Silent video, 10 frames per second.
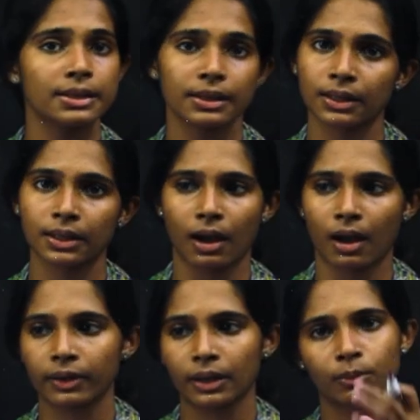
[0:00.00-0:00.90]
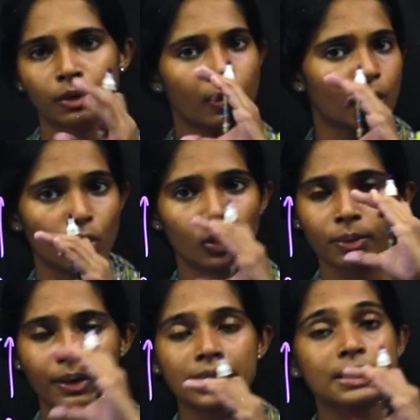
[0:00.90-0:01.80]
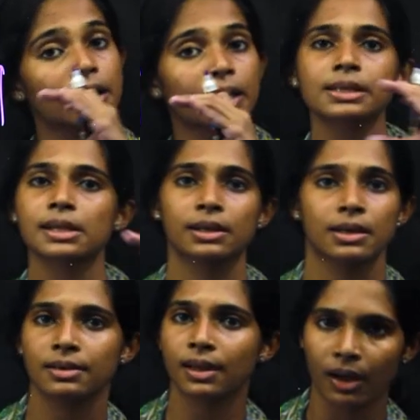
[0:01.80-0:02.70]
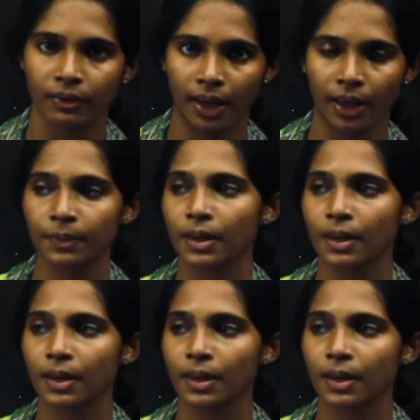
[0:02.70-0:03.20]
We have many small cylinders. What is